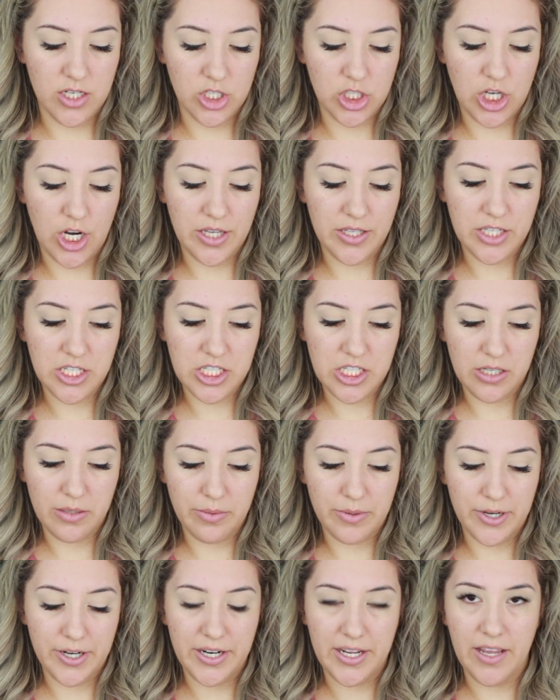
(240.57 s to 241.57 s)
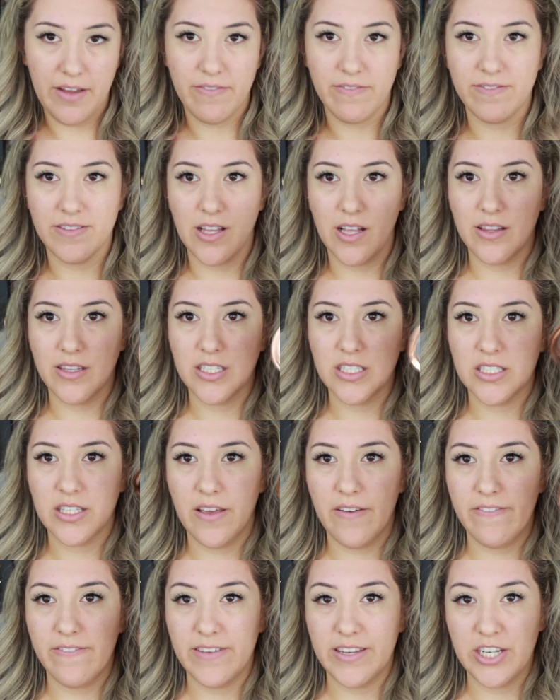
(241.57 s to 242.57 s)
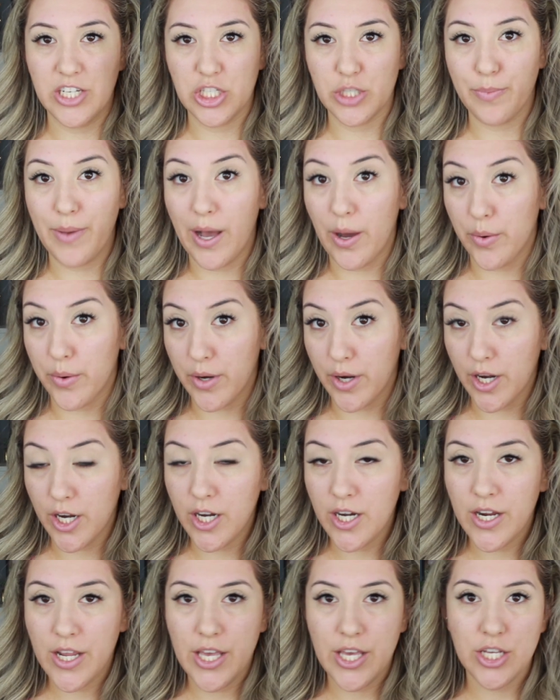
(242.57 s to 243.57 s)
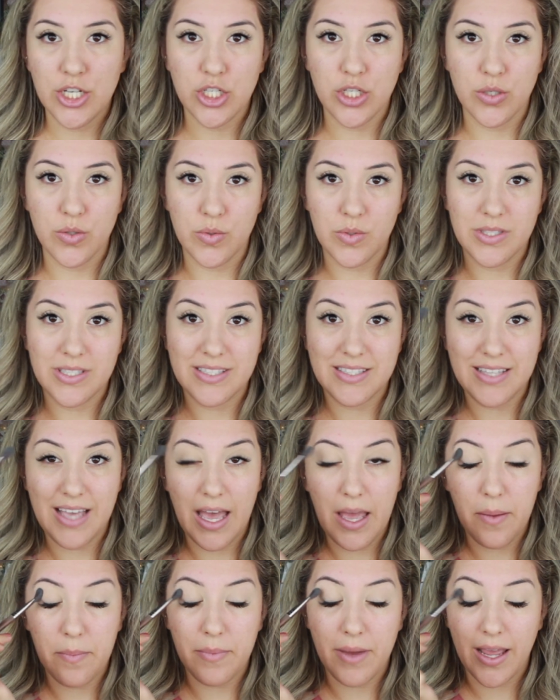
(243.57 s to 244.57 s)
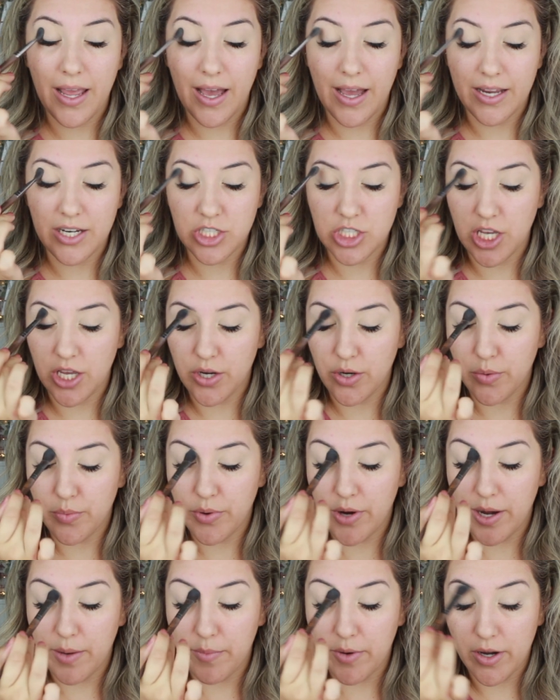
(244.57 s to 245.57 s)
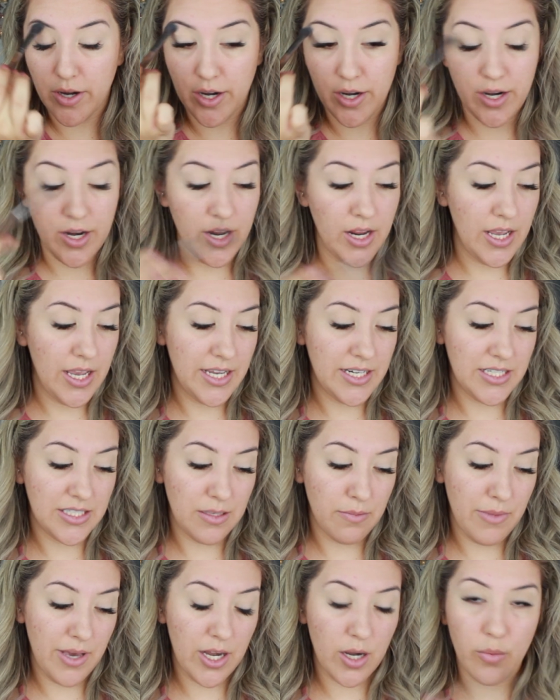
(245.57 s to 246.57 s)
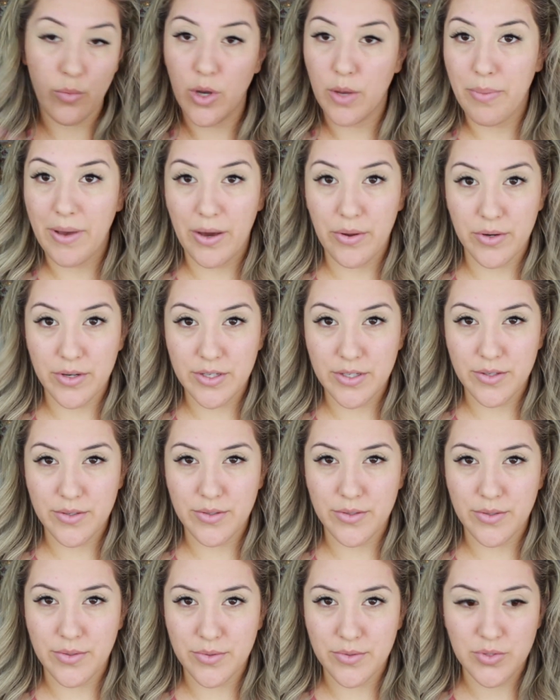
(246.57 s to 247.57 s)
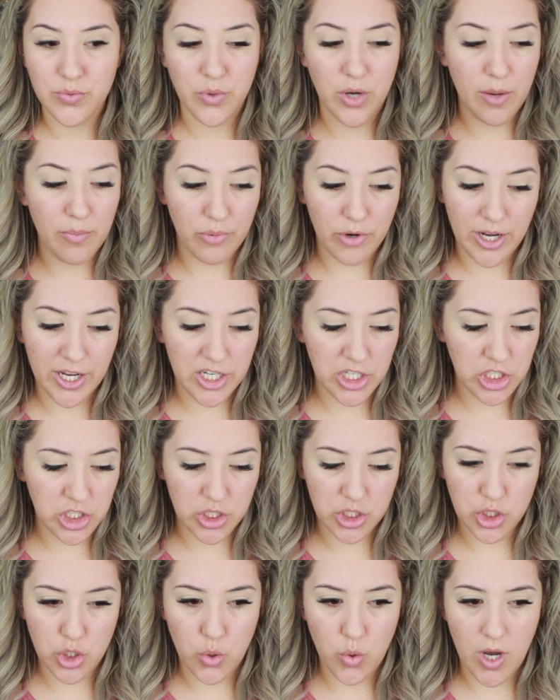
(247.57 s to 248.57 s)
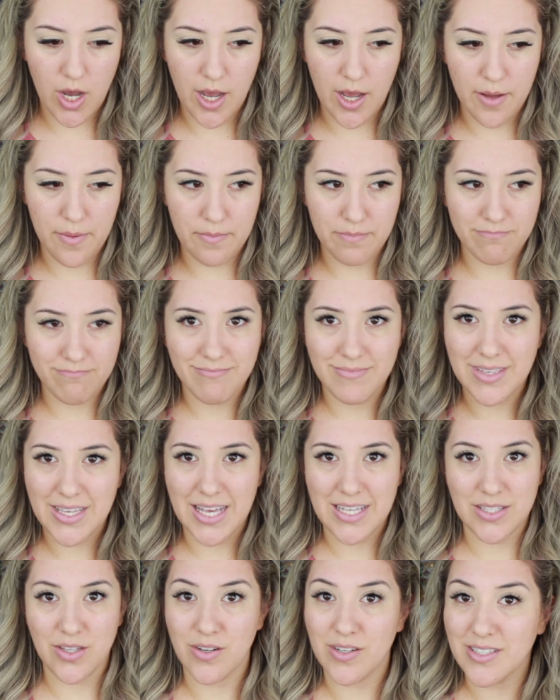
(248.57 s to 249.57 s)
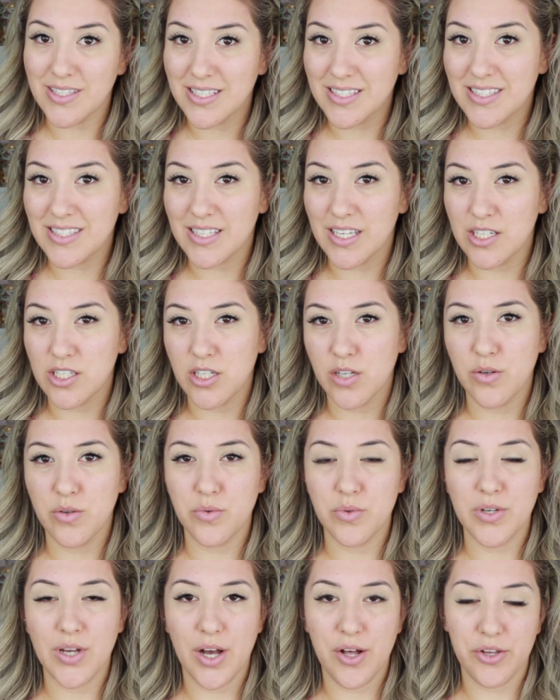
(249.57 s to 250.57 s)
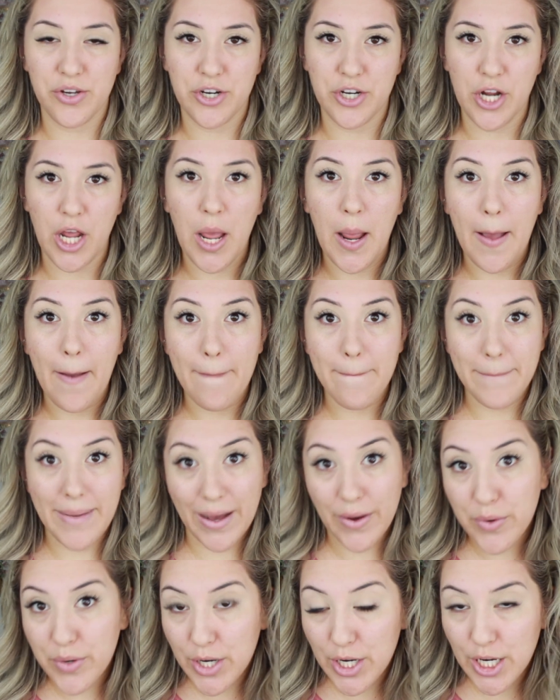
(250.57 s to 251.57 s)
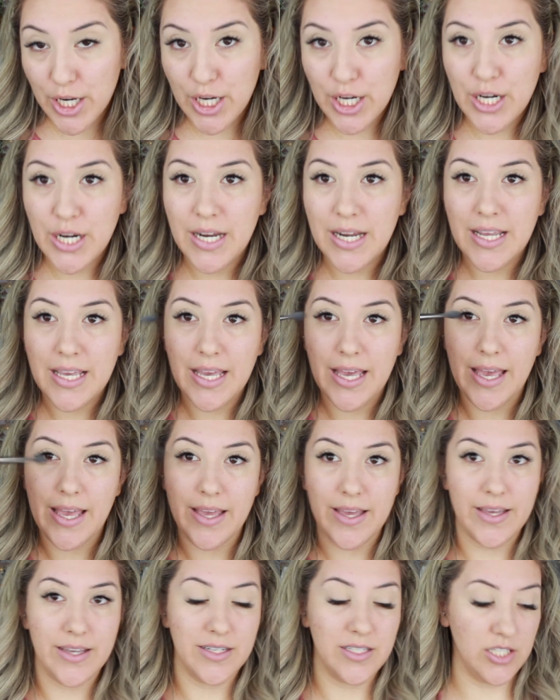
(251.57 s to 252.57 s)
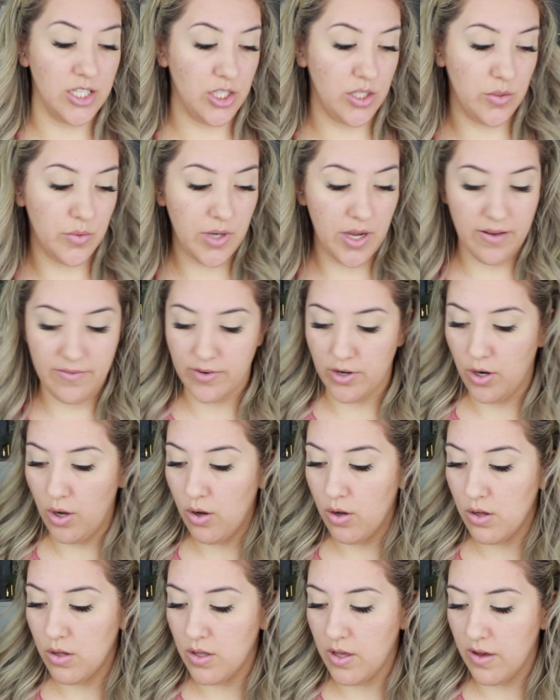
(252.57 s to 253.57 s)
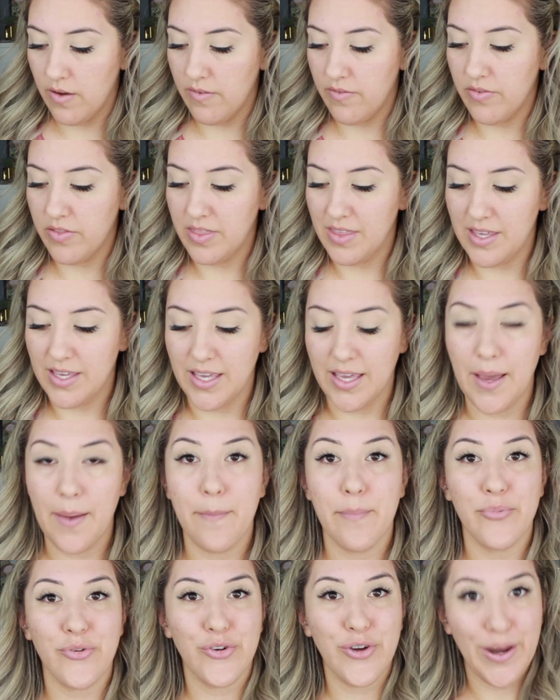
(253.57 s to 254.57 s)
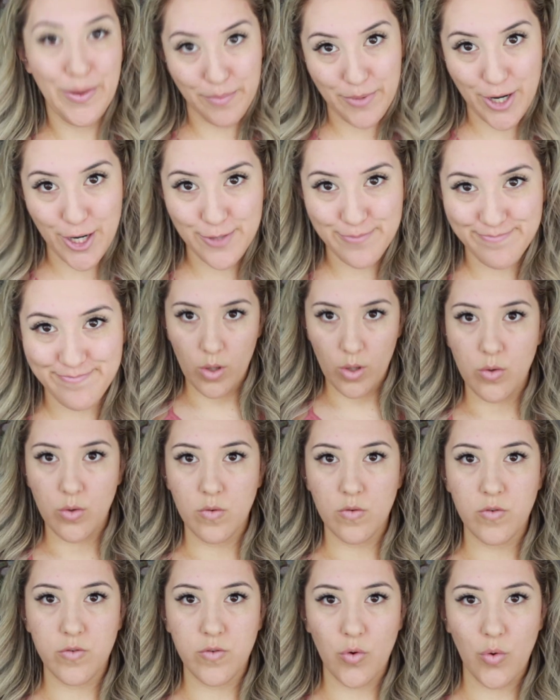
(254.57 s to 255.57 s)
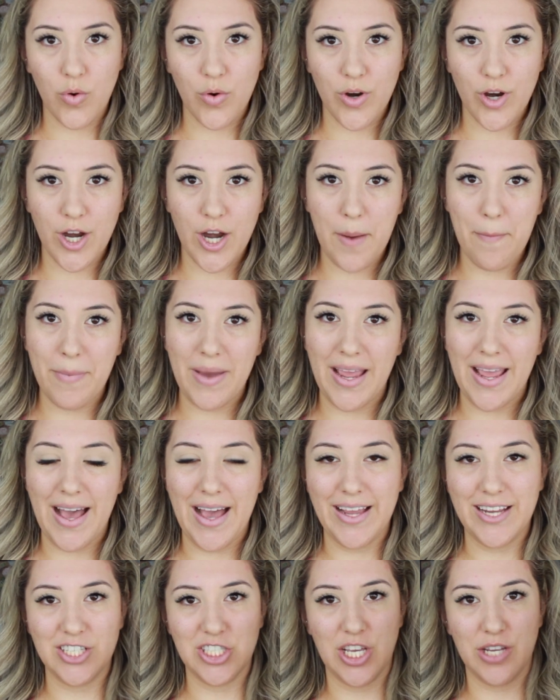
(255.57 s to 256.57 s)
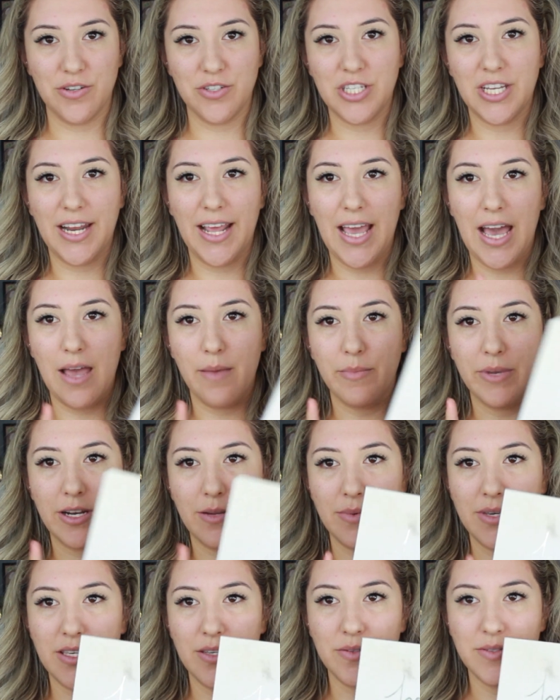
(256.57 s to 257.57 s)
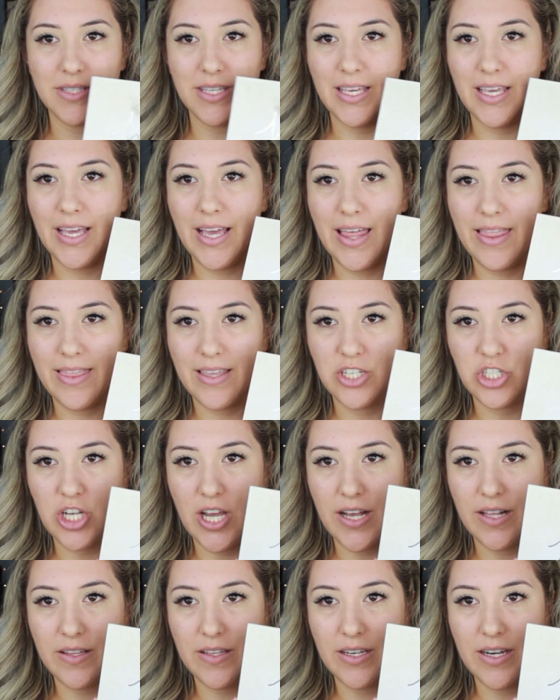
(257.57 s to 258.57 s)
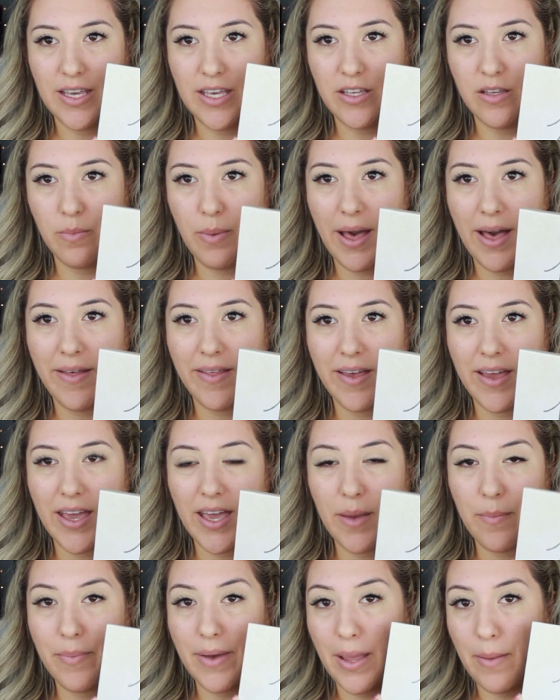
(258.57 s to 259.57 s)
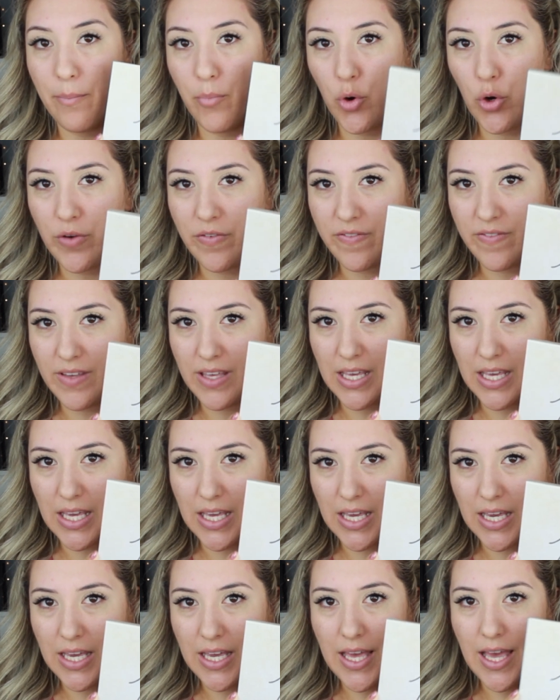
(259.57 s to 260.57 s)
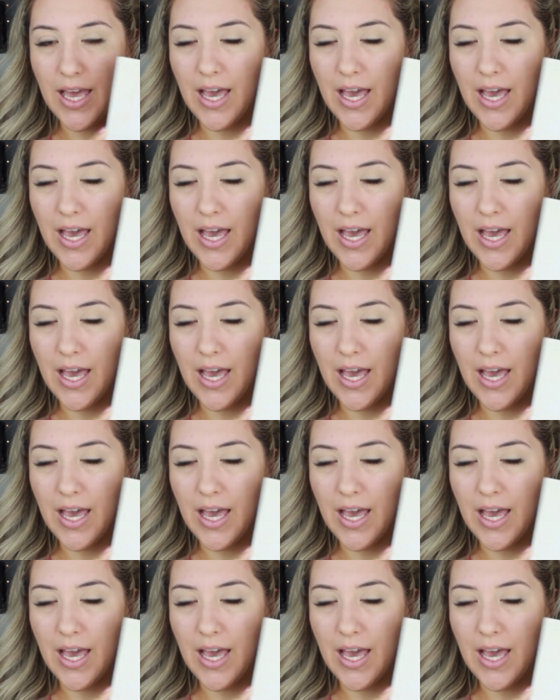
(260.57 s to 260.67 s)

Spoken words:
Charlotte Tilbury Flawless Finish powder to set my eyeshadow primer. It doesn't matter what powder you use, what brush, as long as it's skin tone colored powder and you cover all of the primer. For my eyeshadow today, I'm going to be using the Jaclyn Hill palette by Morphe.